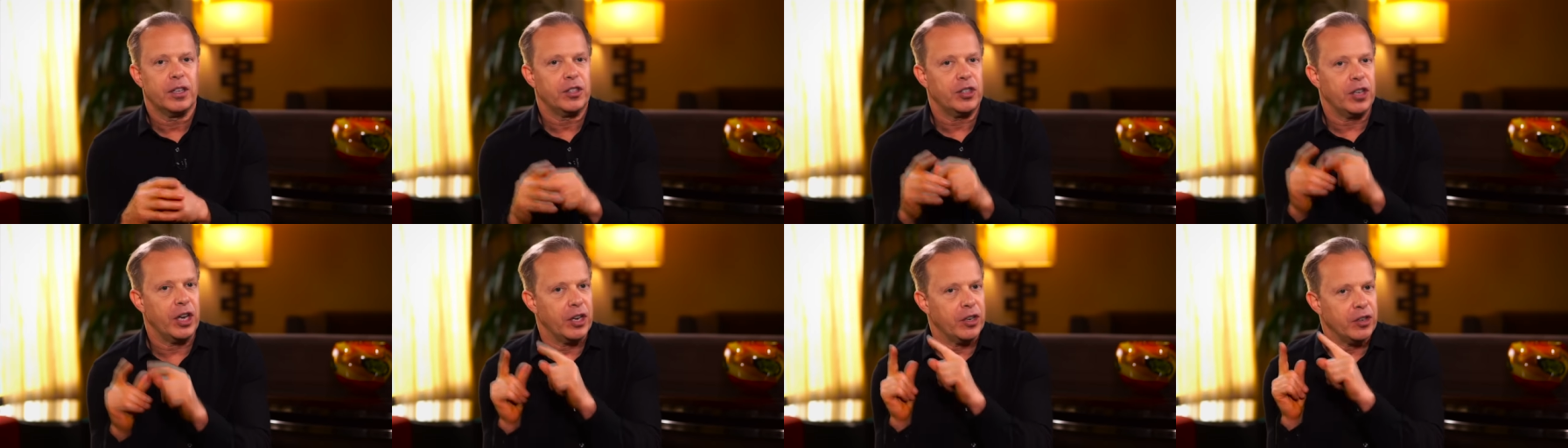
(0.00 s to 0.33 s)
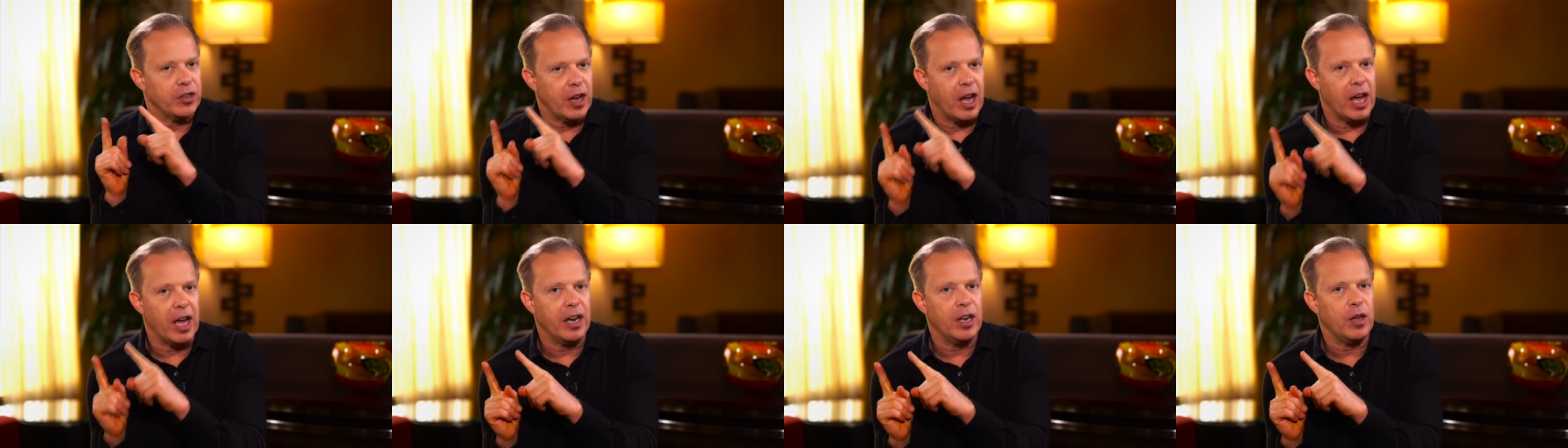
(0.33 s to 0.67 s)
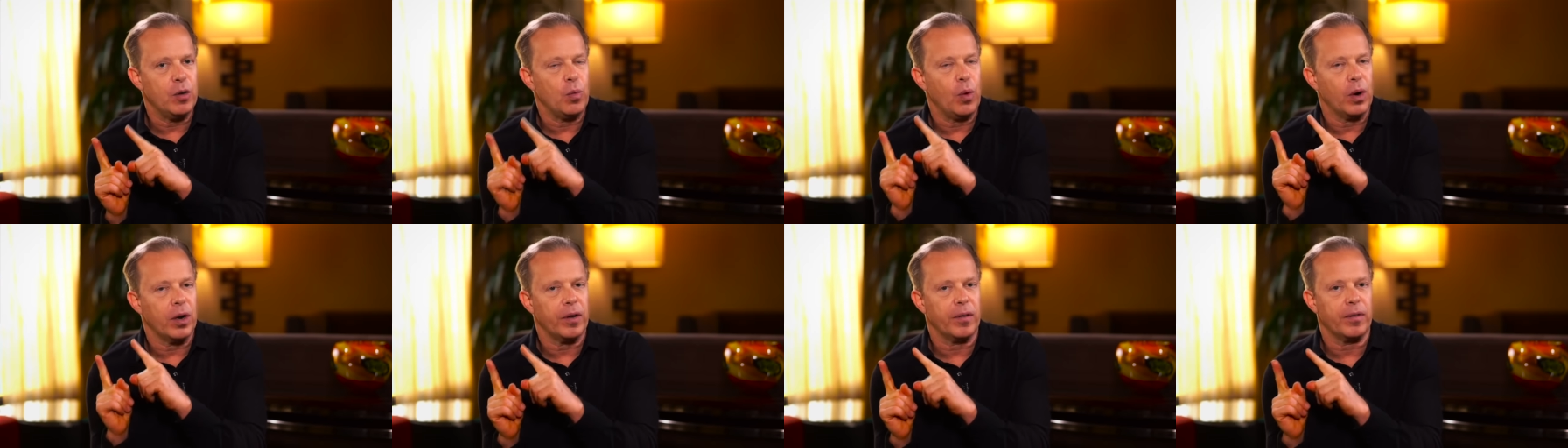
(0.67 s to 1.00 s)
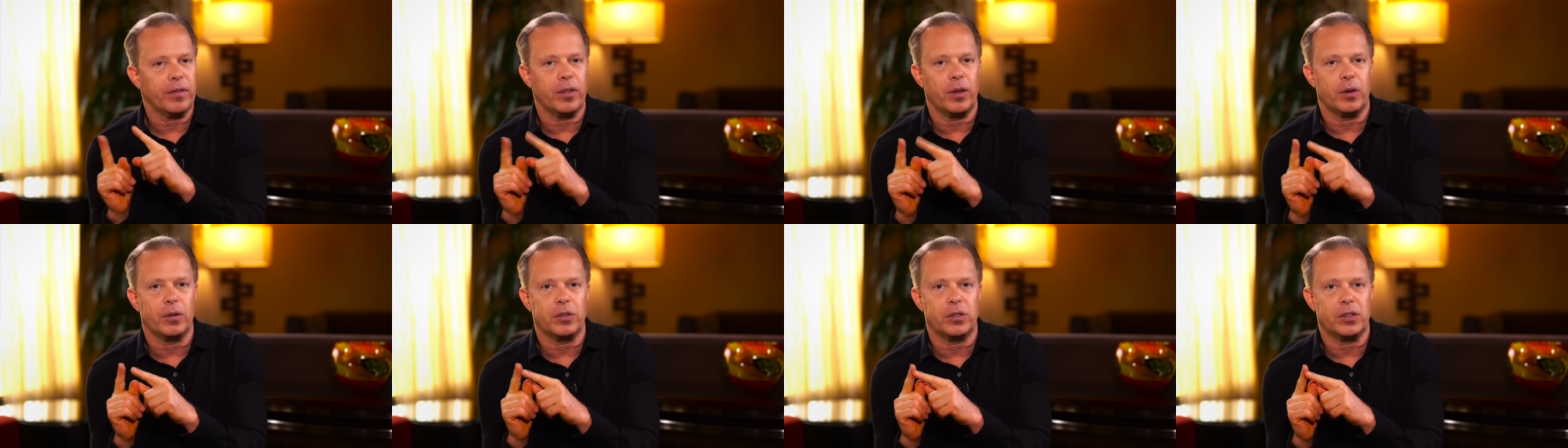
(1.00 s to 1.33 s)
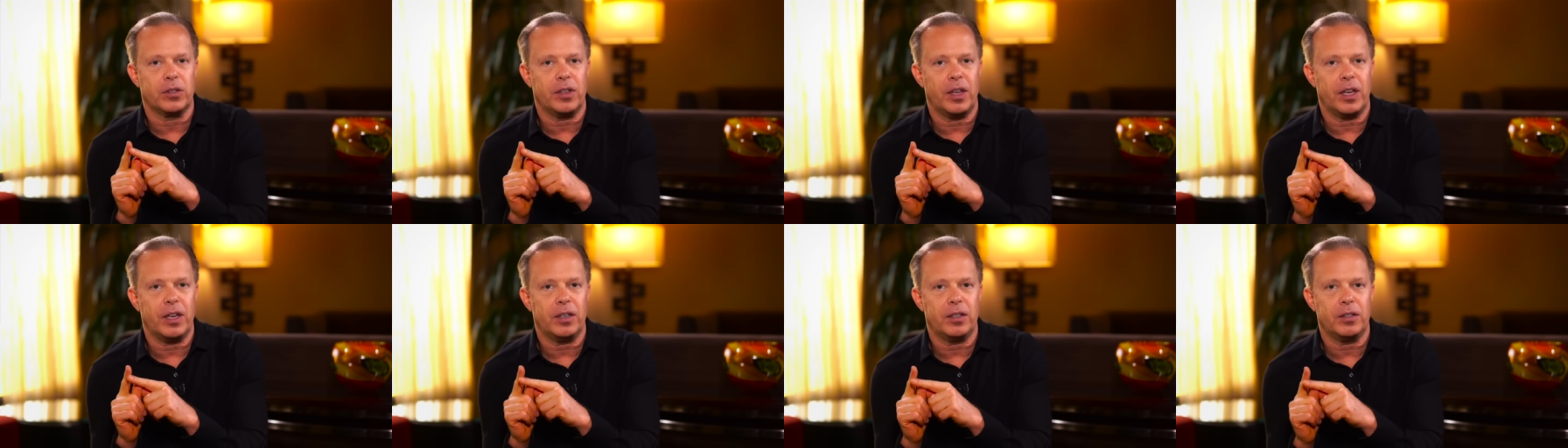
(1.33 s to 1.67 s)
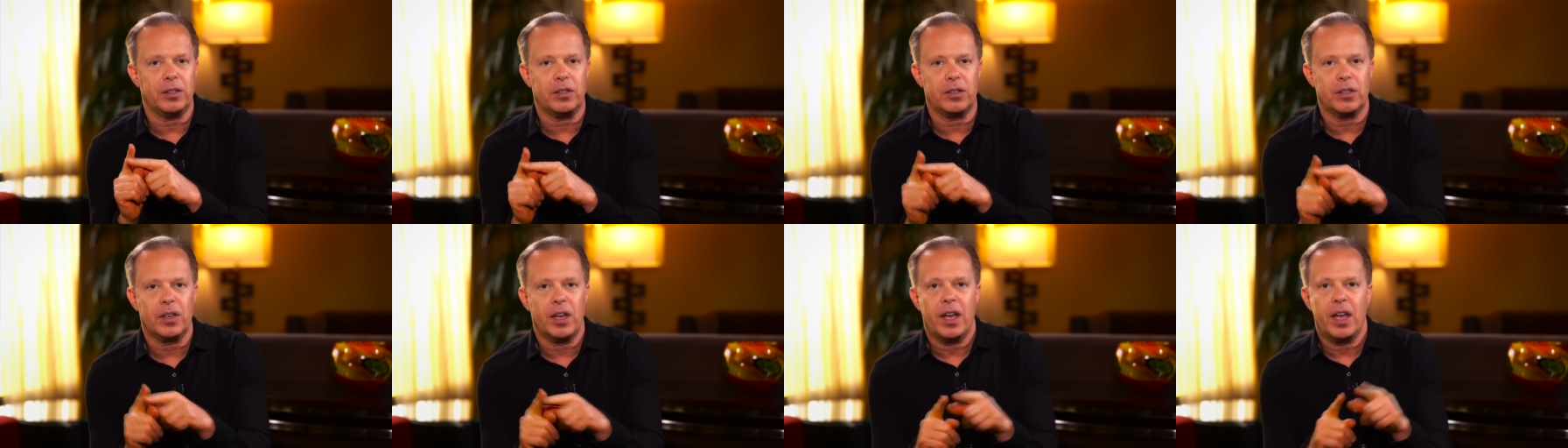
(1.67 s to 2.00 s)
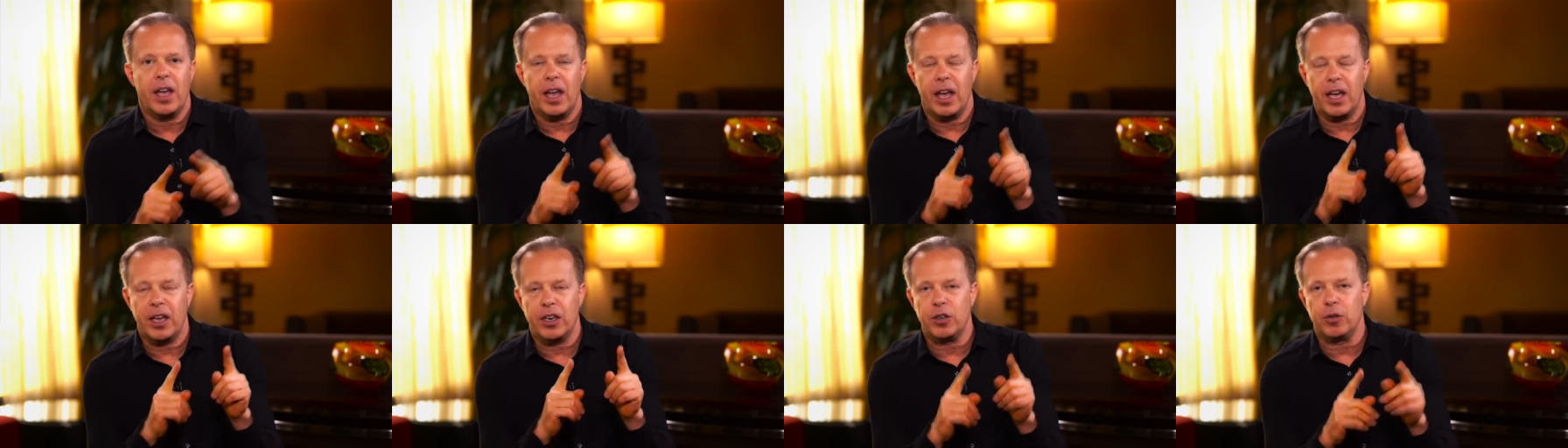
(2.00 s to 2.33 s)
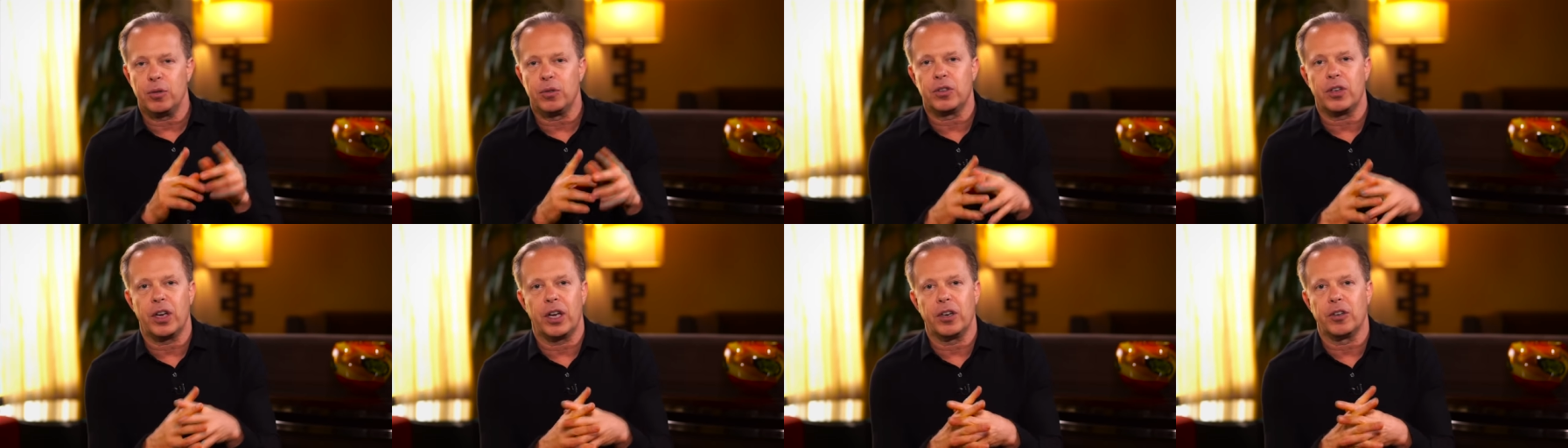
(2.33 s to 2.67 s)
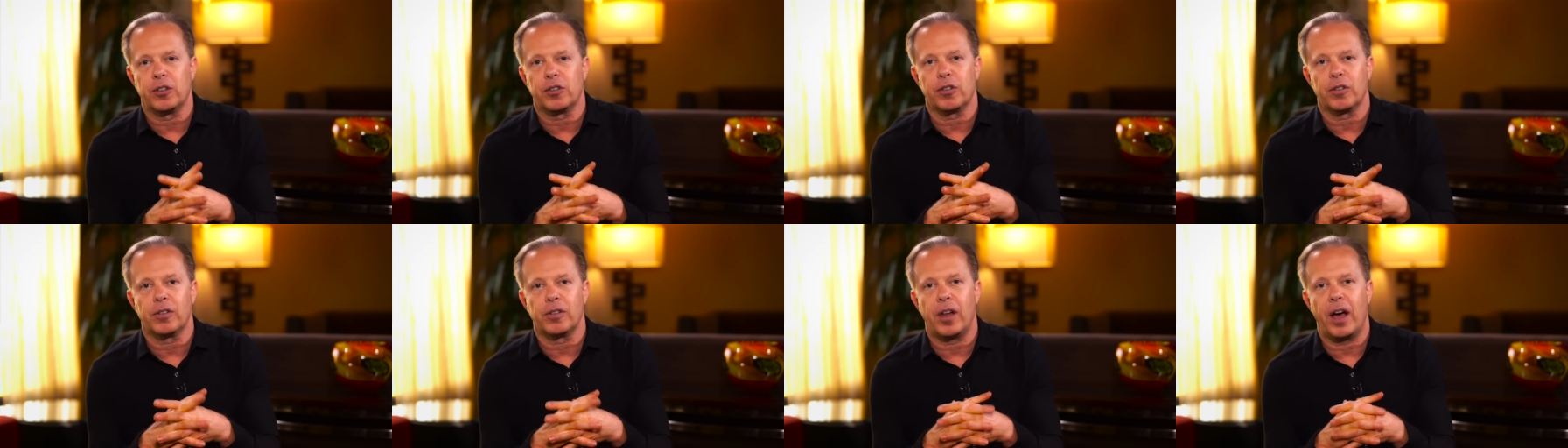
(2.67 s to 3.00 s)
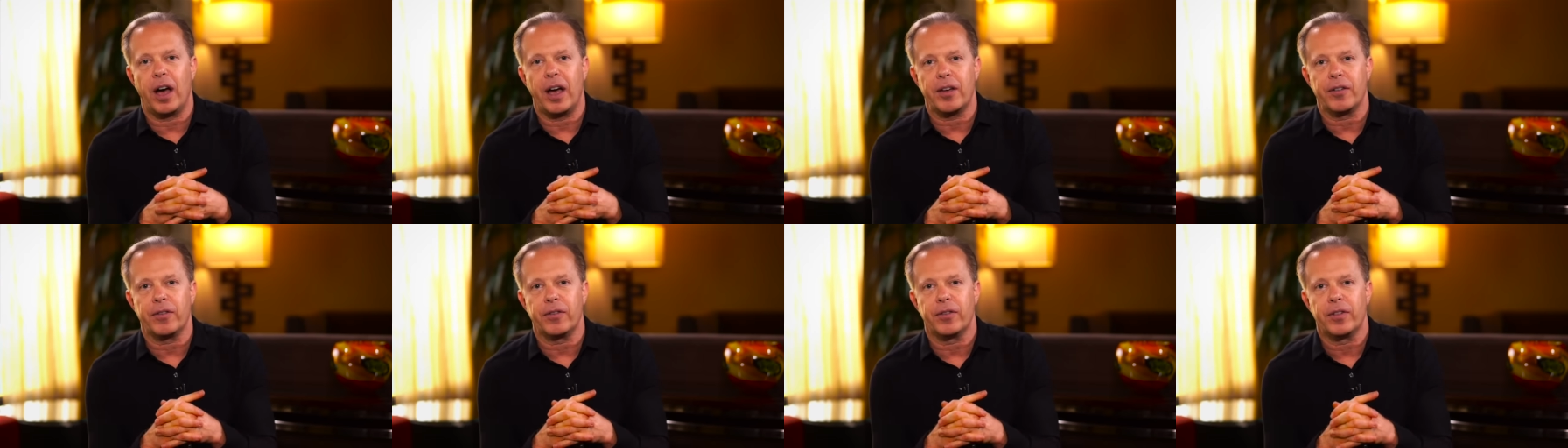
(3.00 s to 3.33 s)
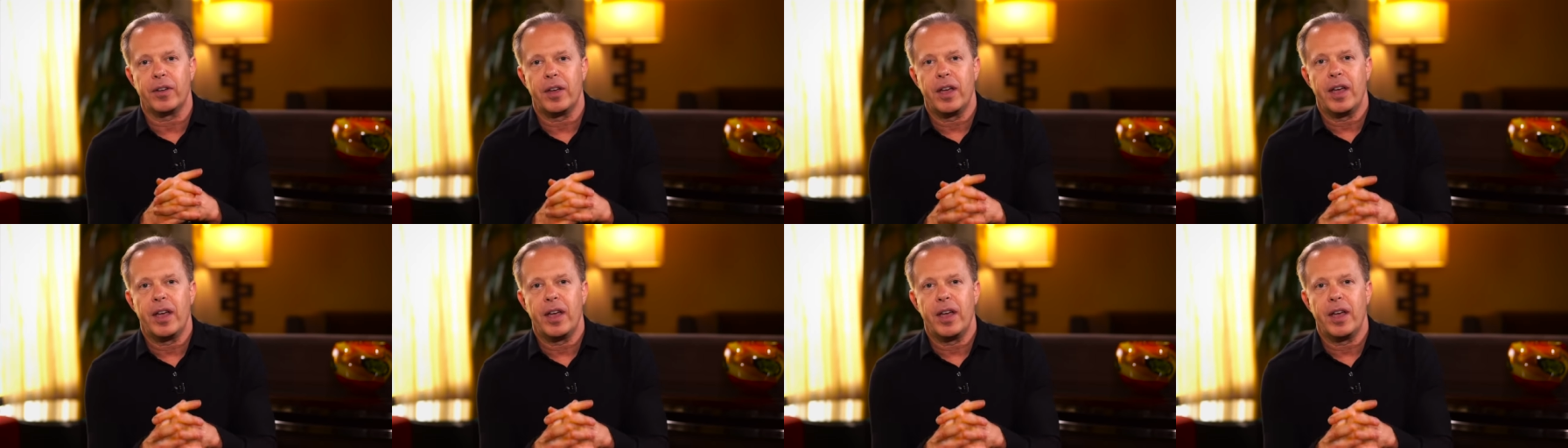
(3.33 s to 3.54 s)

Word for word: Change any one of those things, and you change your life.